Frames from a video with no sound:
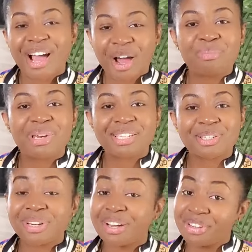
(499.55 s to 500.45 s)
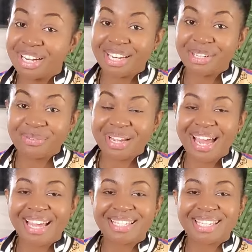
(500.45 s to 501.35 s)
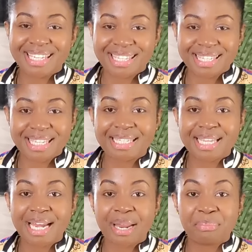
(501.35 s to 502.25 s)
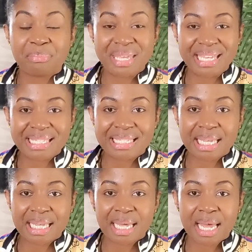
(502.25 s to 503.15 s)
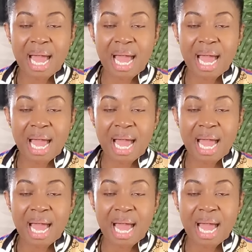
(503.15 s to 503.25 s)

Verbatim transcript: God bless you. Without further ado, guys, it is an amazing,